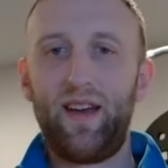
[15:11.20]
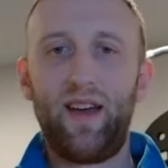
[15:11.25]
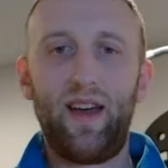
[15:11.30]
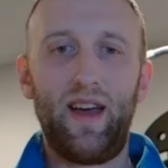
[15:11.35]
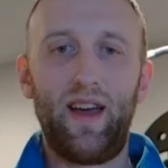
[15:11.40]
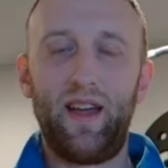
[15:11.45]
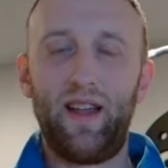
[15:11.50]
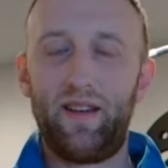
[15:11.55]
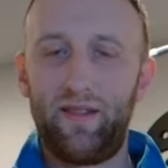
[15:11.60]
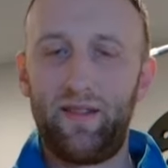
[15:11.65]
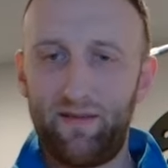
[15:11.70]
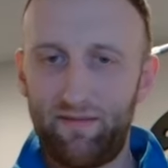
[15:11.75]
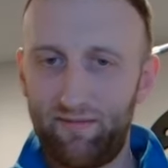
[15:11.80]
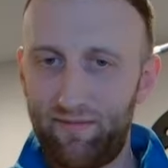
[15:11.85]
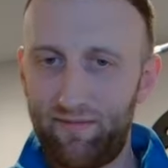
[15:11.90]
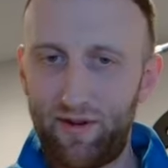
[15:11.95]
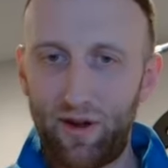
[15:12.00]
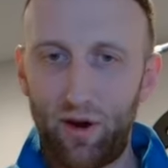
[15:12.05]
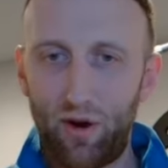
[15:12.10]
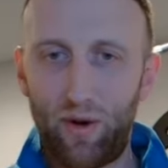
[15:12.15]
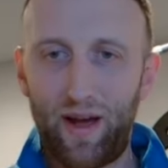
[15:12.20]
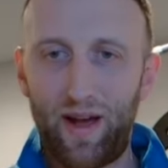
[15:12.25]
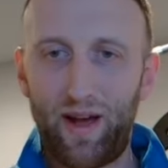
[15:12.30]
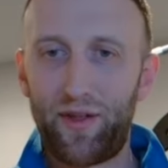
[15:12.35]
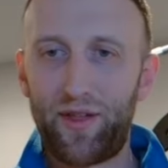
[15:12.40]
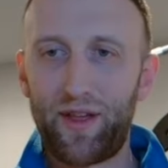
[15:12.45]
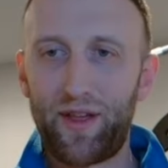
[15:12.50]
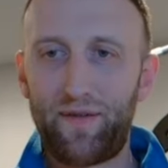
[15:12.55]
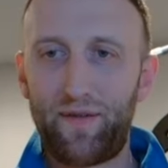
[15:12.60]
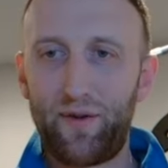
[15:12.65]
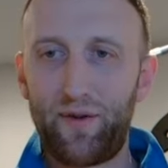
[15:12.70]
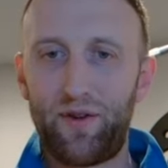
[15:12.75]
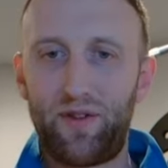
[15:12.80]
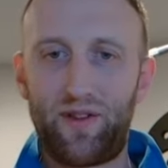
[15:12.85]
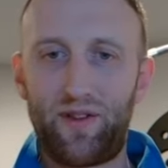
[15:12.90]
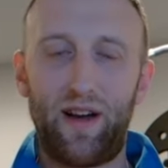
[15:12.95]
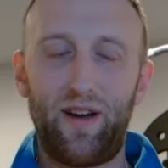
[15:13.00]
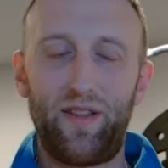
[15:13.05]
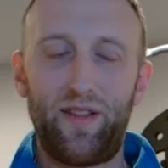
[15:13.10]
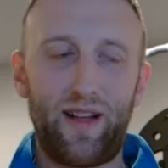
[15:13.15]
and no healthy
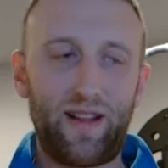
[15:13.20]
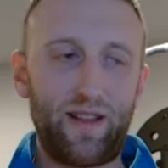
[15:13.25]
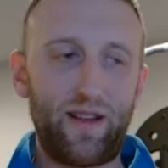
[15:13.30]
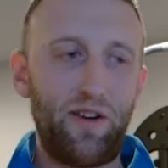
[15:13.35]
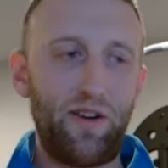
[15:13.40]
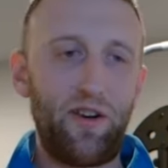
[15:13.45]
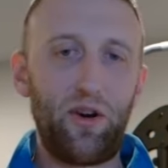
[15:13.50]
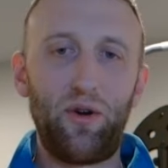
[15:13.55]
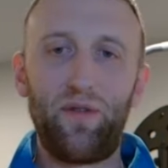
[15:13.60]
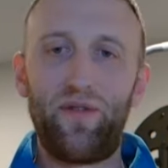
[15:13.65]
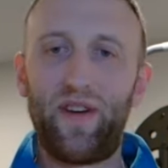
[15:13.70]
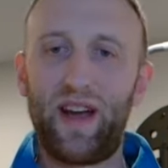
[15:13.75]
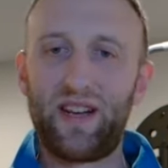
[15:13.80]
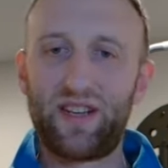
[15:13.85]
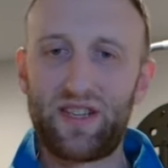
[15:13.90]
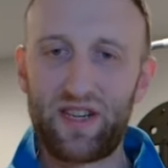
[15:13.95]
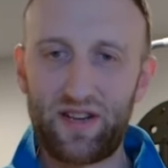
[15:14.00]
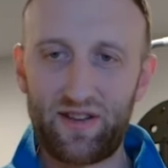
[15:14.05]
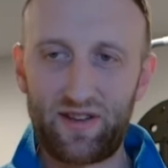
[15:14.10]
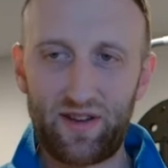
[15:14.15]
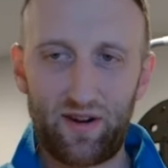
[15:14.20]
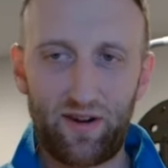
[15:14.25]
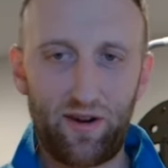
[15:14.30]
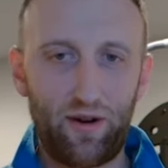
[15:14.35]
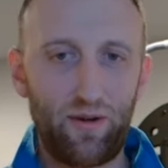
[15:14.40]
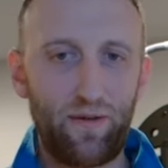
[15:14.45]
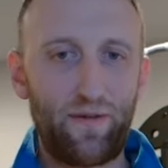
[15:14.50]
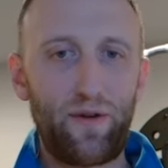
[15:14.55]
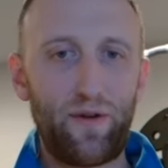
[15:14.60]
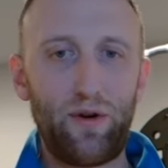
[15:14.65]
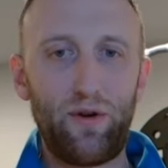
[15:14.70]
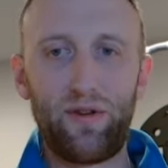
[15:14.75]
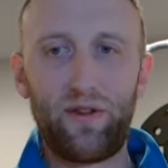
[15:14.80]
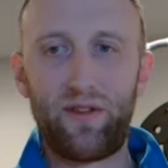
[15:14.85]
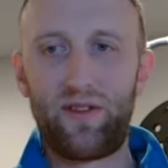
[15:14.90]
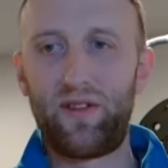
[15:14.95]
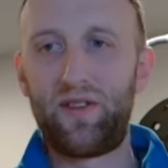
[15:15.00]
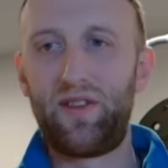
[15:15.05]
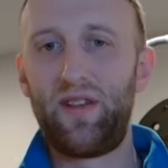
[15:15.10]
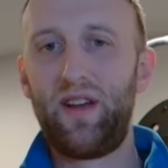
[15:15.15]
foods out, like there are no veggies, there are no
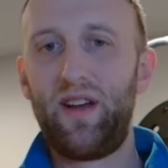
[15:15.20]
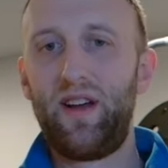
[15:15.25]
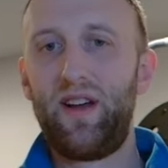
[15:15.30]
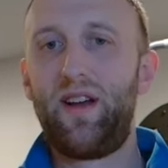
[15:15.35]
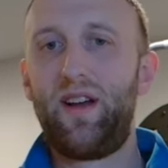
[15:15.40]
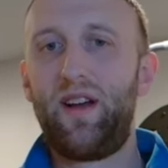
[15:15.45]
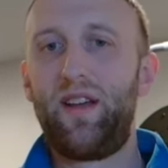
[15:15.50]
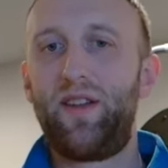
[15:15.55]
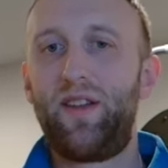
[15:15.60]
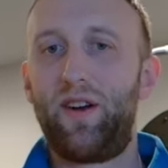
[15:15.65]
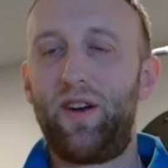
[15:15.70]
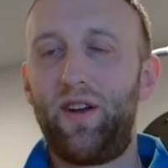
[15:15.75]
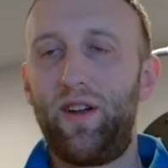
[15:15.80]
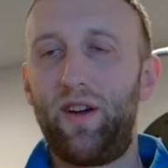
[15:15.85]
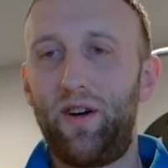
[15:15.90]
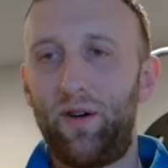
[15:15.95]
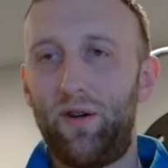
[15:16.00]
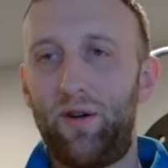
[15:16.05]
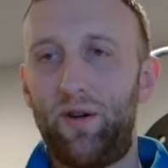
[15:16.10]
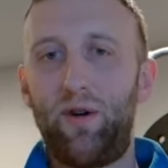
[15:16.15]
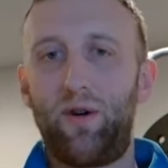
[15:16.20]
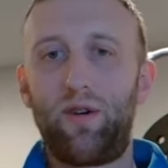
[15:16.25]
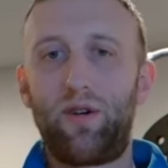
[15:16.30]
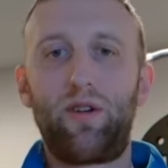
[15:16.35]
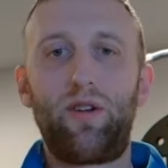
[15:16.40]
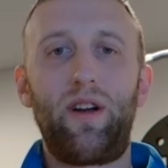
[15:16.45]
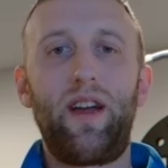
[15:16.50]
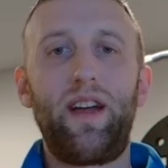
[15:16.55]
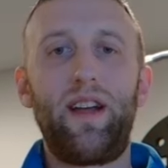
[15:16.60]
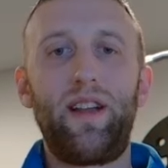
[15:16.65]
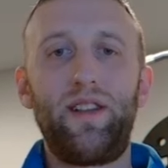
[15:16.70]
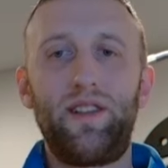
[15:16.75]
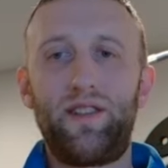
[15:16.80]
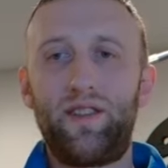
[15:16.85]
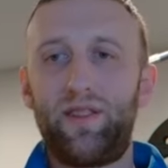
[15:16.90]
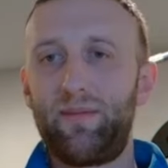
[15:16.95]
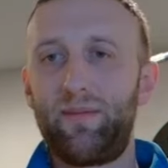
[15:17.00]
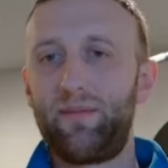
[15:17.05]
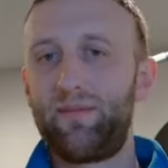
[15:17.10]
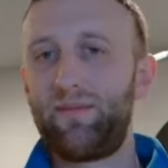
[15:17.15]
fruits, there are no whole
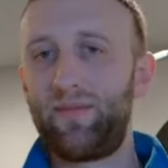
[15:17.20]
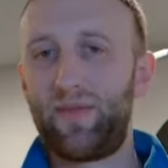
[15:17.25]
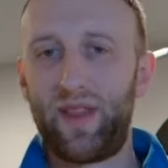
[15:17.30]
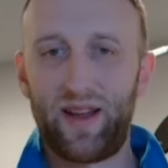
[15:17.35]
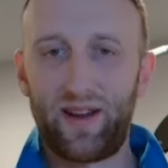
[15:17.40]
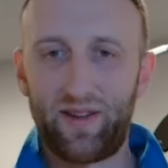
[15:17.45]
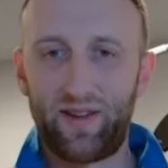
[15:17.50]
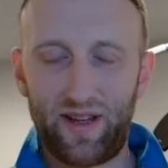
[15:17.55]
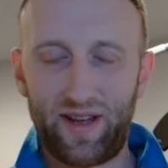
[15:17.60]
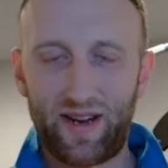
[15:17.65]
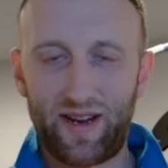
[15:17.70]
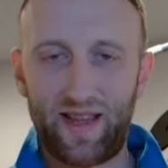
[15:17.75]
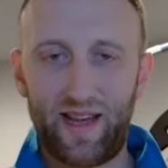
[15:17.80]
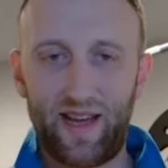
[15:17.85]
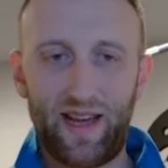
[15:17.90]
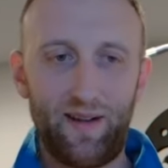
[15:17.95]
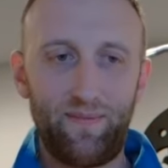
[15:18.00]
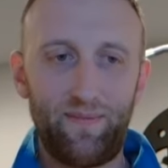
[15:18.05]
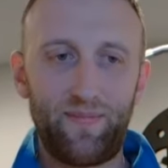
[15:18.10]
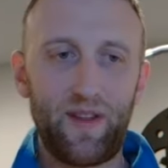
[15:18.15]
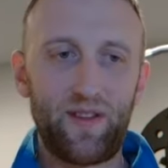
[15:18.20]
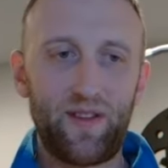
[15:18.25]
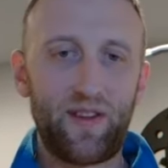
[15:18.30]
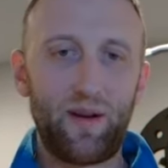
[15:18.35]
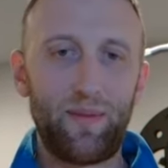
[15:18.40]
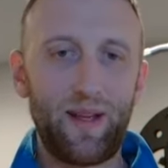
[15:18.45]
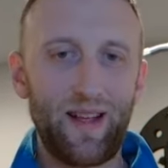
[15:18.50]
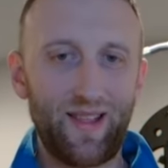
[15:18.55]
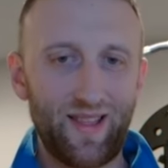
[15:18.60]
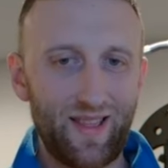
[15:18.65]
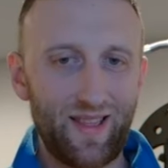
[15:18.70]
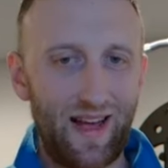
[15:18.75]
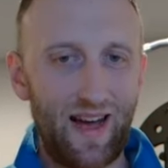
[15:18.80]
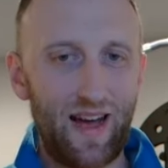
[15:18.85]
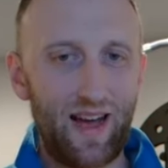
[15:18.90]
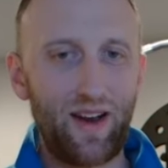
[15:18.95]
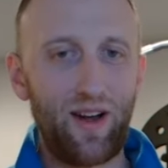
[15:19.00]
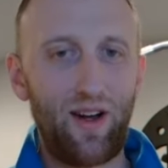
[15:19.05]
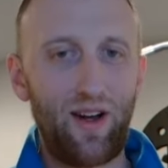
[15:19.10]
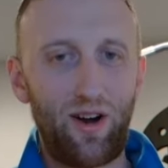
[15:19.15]
grains, things like that, it's going to be a
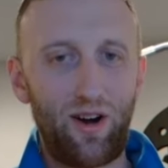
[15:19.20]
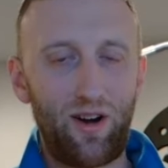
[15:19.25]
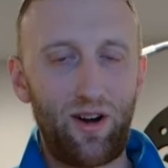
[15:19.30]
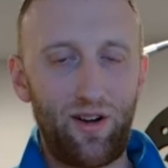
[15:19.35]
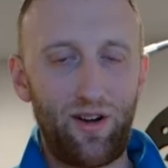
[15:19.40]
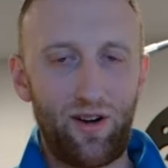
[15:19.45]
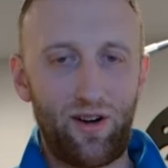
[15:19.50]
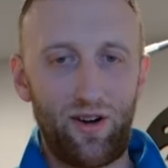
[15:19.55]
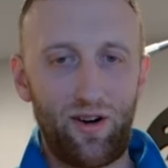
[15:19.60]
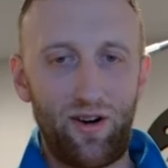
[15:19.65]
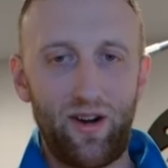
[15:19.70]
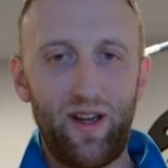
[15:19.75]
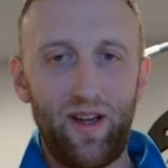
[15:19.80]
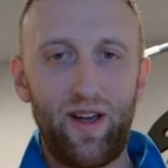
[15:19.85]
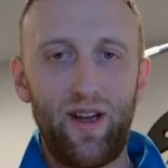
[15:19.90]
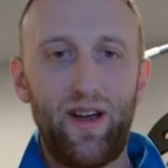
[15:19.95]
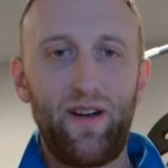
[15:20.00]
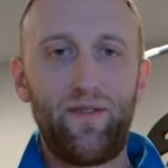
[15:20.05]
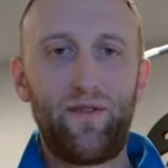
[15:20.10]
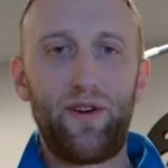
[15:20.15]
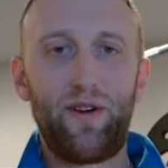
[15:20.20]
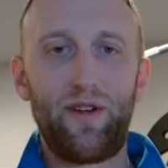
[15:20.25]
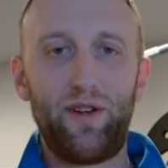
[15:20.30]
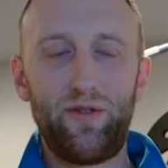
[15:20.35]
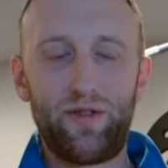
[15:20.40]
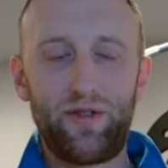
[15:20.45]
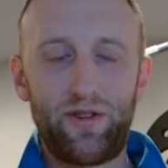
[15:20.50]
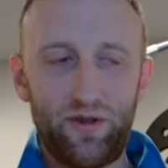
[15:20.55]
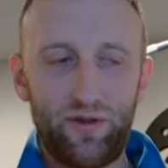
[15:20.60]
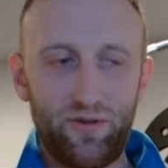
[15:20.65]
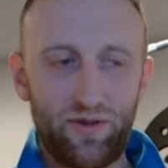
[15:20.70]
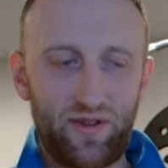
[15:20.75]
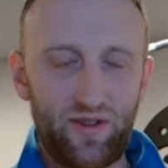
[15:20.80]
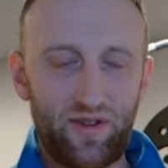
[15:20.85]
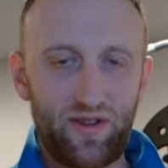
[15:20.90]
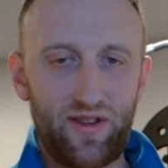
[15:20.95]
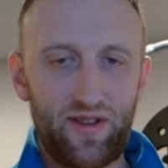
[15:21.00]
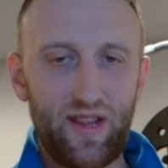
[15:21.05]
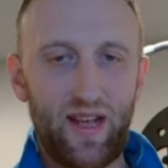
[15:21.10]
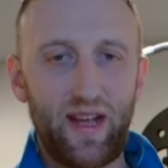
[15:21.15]
lot harder for you to
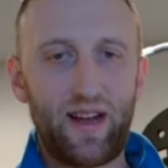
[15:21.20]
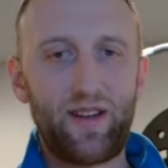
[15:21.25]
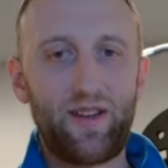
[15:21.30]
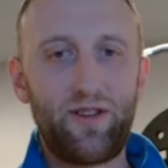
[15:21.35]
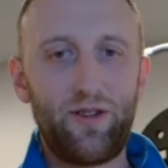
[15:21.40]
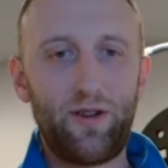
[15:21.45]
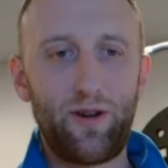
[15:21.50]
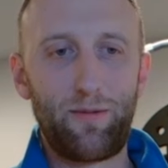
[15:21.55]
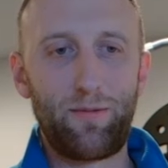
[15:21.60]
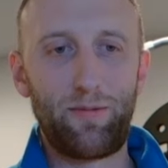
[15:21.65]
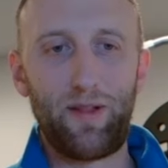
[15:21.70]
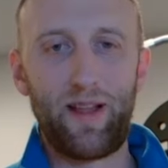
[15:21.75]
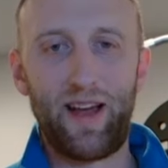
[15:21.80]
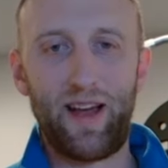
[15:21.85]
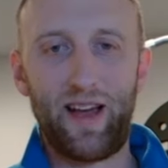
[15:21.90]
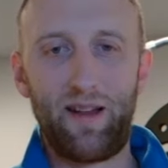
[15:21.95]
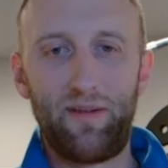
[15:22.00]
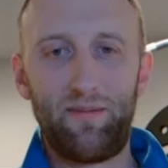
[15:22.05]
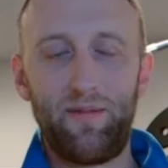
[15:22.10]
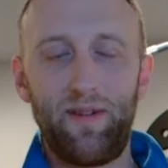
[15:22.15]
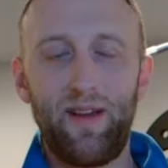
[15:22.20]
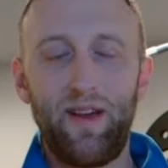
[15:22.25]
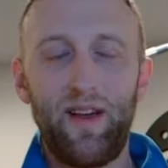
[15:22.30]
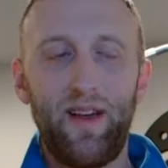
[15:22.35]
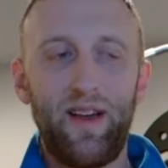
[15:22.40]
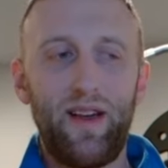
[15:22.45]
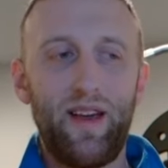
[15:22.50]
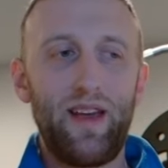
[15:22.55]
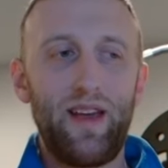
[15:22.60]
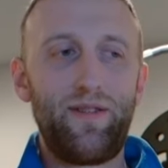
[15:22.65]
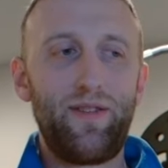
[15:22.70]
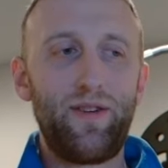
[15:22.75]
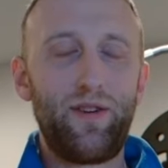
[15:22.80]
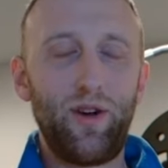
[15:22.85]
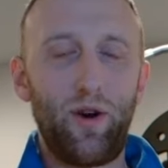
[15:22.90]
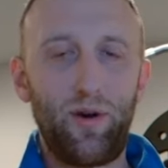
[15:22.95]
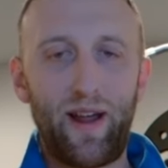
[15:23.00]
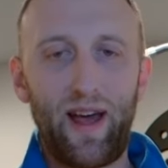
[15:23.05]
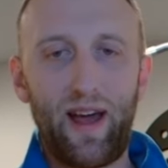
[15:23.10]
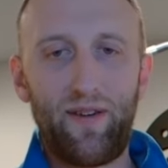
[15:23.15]
stick to your plan if you
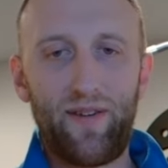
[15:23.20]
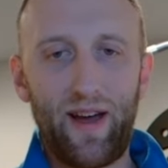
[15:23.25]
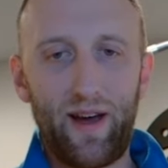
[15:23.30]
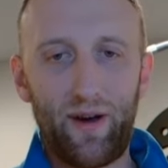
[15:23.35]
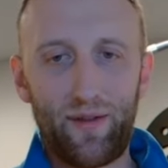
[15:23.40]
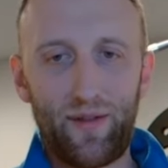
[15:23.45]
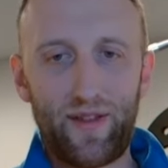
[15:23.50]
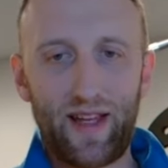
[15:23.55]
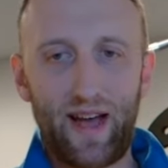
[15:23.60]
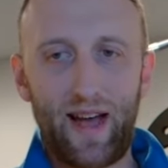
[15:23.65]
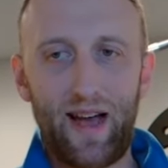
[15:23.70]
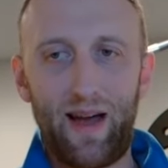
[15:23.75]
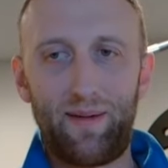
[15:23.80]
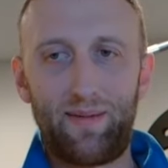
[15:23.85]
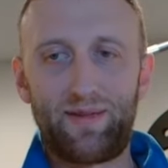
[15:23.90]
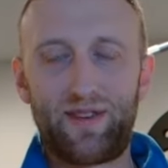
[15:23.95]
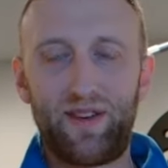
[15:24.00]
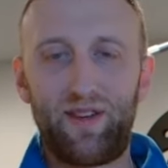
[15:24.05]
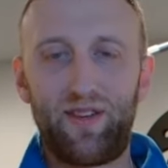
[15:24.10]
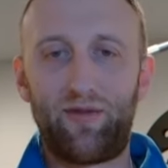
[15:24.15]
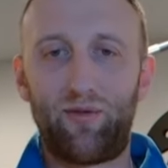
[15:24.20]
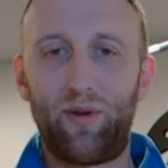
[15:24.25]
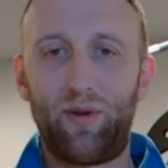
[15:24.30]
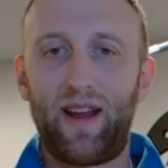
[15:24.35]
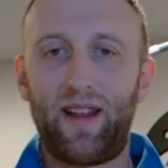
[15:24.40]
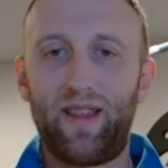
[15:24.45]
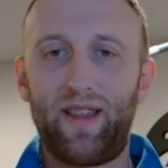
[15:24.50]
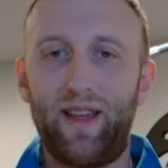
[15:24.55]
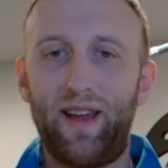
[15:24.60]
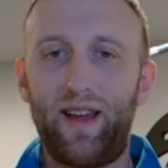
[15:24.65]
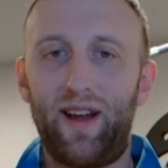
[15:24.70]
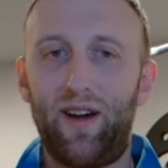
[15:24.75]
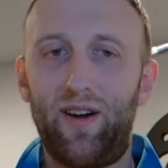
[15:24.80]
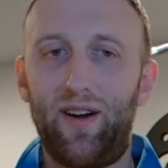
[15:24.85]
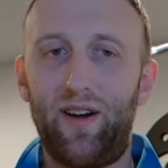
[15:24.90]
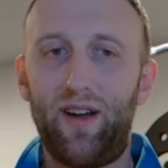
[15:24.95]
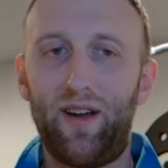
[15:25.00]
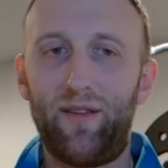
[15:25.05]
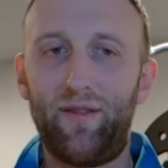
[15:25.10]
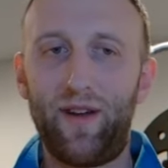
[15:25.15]
don't have healthy options right
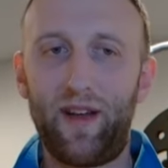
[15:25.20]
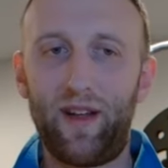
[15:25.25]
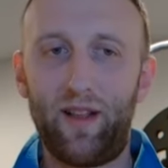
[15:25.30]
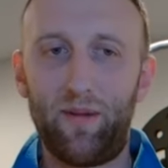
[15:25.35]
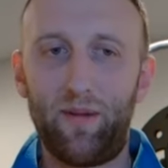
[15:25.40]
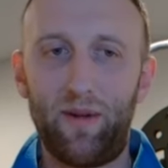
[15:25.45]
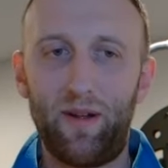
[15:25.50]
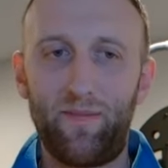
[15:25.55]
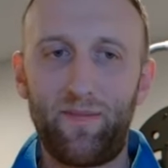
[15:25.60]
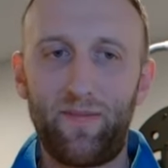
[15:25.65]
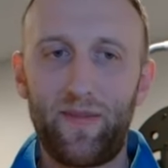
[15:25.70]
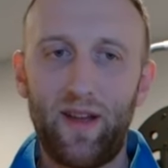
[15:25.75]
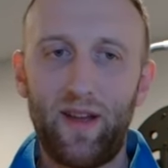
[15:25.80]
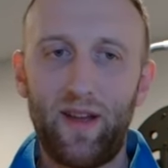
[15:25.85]
there available.